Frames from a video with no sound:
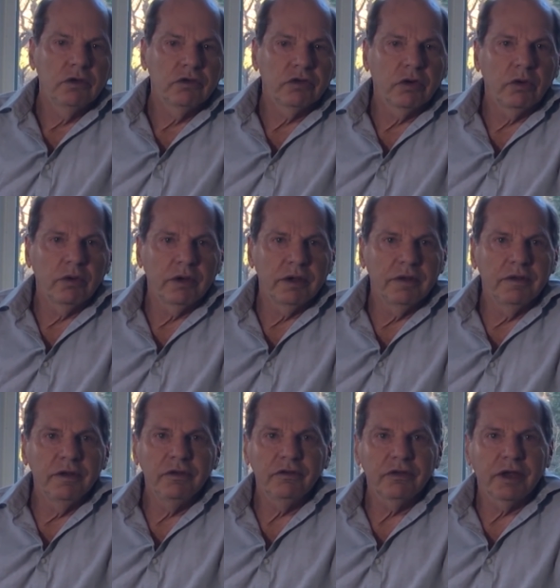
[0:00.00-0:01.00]
So
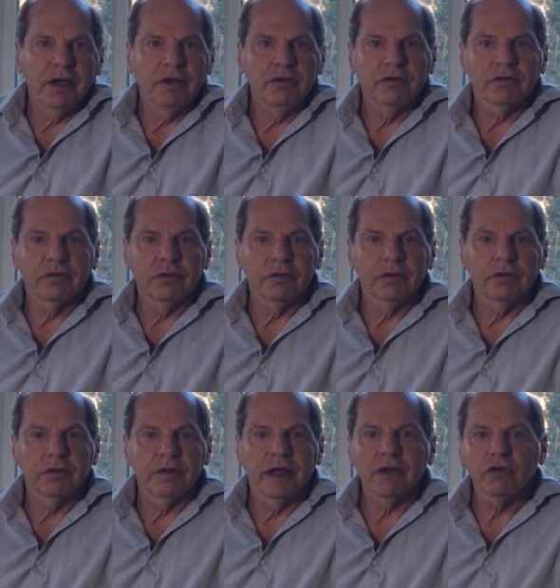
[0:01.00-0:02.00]
in this case,
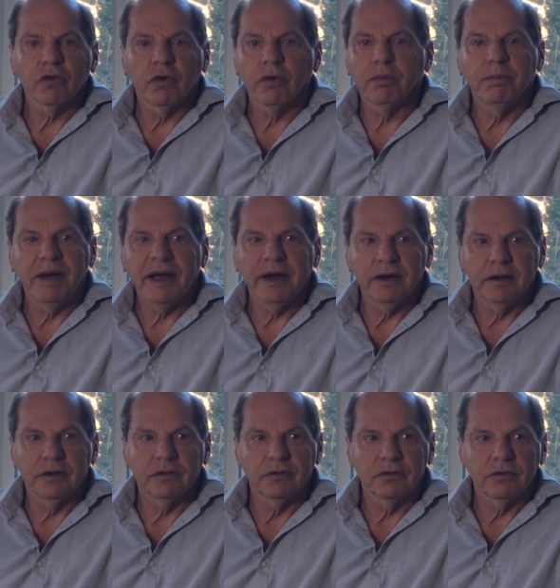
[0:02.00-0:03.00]
that's all
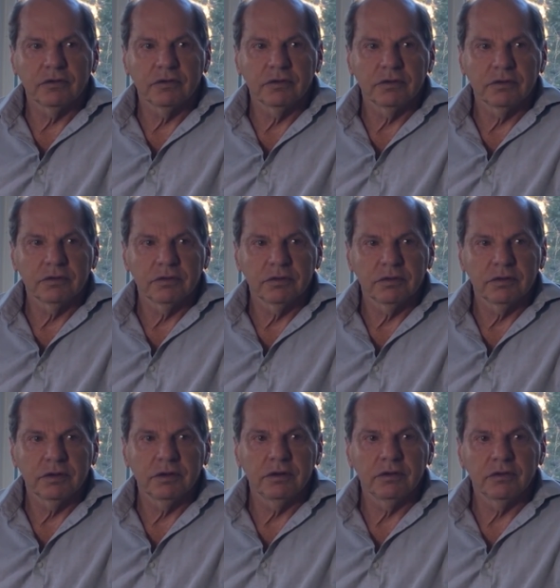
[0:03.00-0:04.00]
baggage.
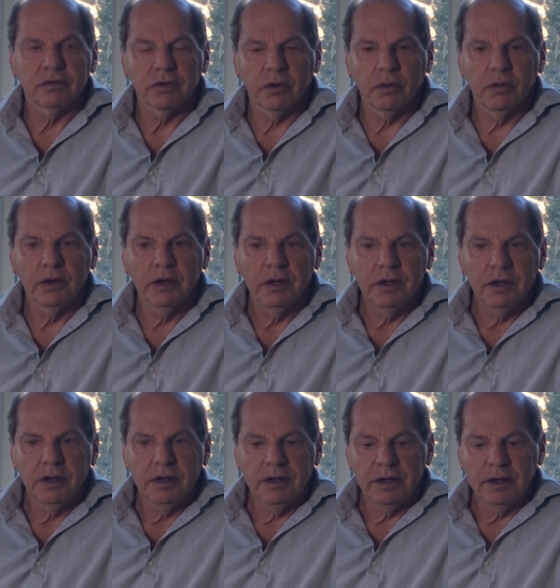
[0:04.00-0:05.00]
And so
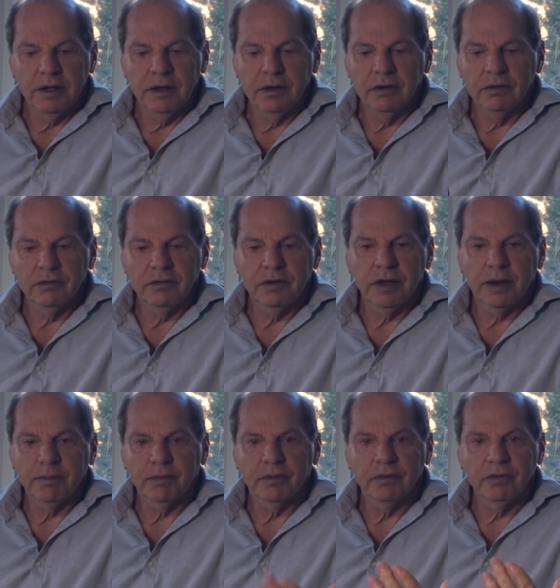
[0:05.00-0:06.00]
here's the
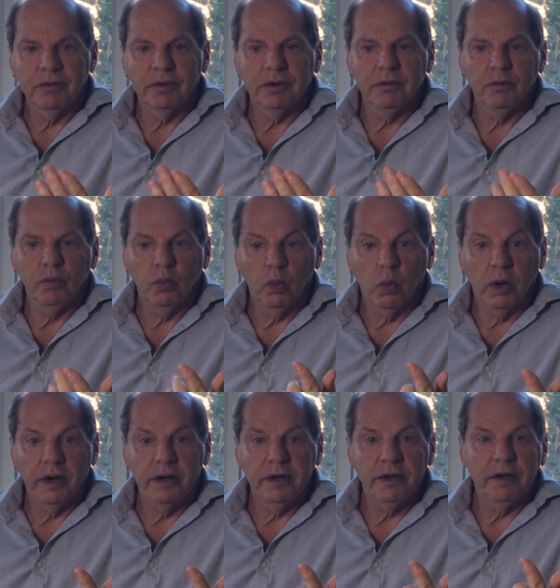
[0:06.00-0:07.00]
opportunity
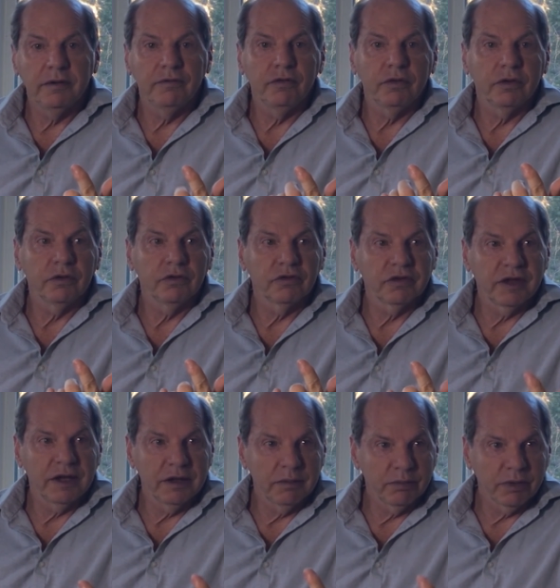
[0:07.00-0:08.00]
one, if you can
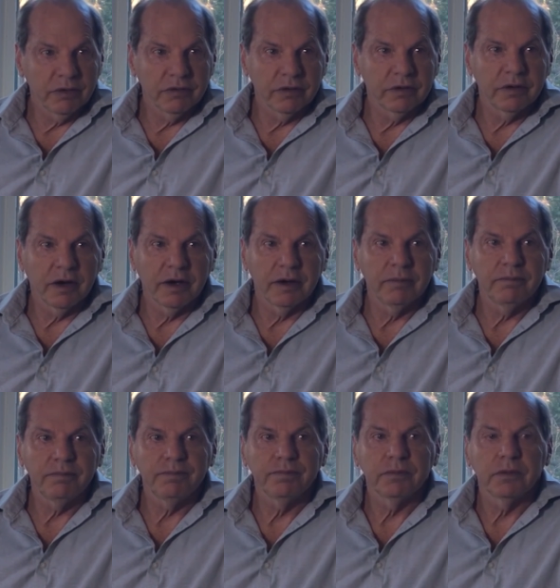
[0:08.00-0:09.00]
stay in present time,